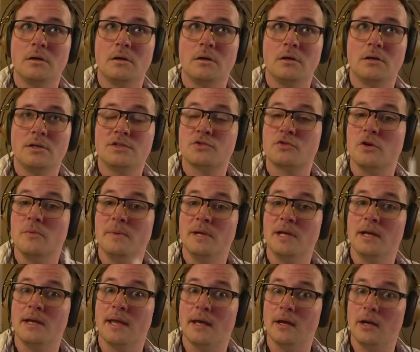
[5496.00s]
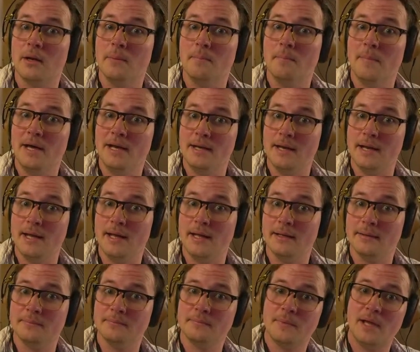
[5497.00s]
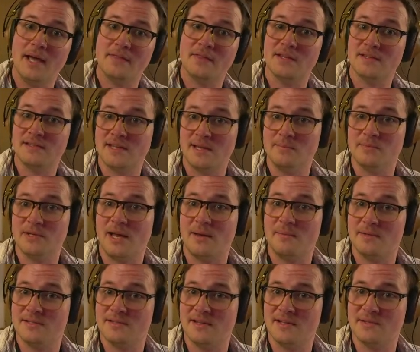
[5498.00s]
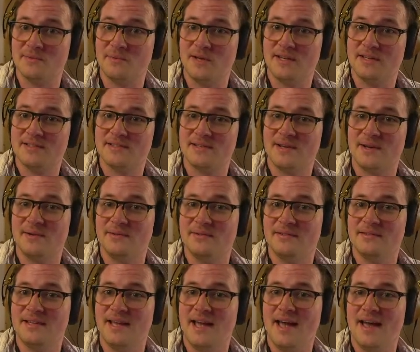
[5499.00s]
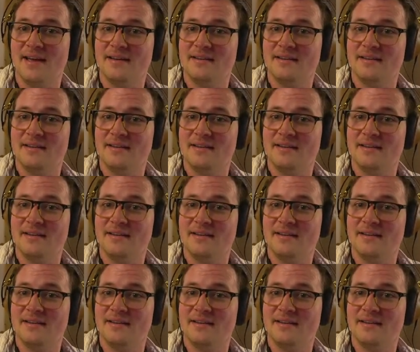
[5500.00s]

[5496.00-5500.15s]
streaming again on Monday at the same time as this week. So, yeah.